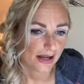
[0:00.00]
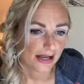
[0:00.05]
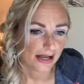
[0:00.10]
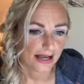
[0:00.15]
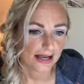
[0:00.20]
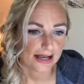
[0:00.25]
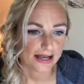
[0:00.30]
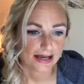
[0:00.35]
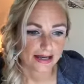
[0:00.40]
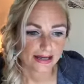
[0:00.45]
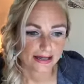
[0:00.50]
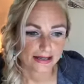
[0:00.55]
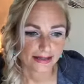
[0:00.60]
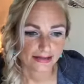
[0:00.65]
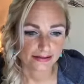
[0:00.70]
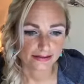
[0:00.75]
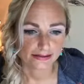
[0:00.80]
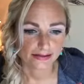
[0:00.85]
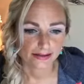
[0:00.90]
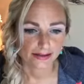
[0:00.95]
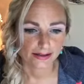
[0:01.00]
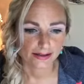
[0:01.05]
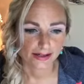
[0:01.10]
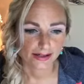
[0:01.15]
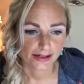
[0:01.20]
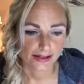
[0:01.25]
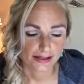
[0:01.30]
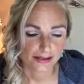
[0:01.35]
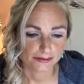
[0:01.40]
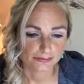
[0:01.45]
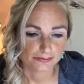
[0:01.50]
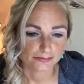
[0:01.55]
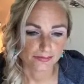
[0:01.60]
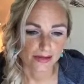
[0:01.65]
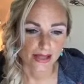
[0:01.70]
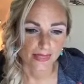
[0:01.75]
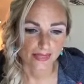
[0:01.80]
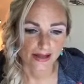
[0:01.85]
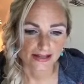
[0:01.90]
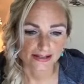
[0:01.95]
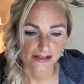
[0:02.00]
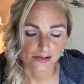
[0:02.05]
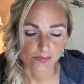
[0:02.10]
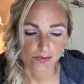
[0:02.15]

and um, and that's